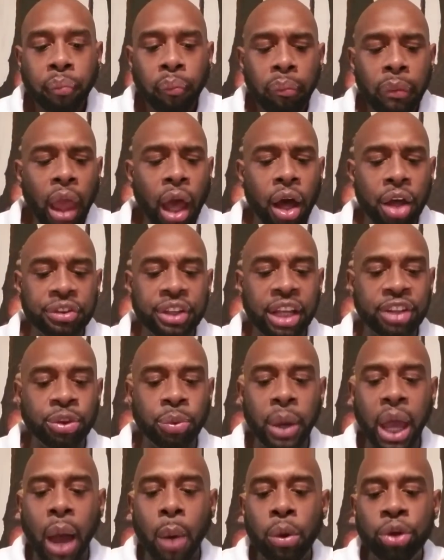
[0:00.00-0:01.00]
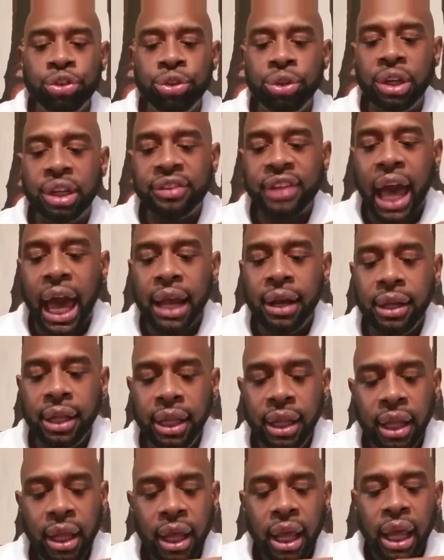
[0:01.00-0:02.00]
Because that's the way I want you to title
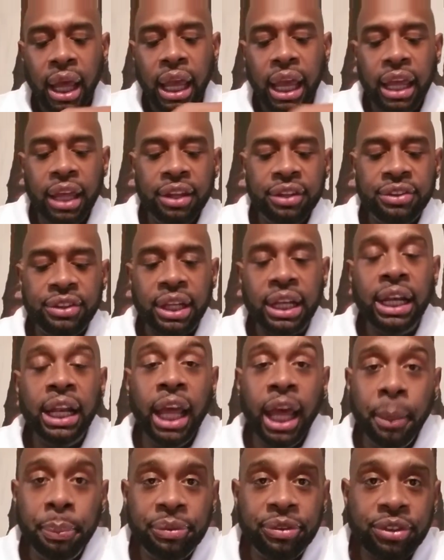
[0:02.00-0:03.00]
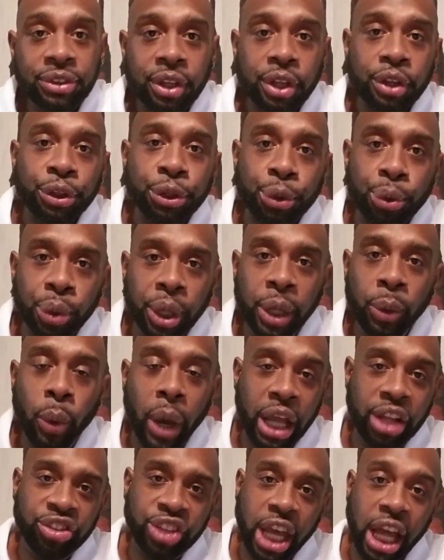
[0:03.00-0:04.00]
it, is LLIPS Three
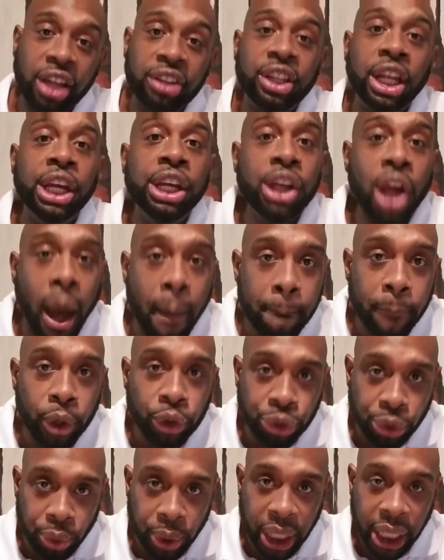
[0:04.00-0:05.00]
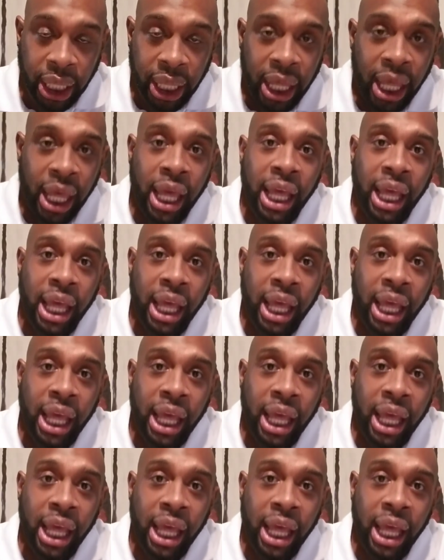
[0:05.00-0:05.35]
Way Challenge, the number three.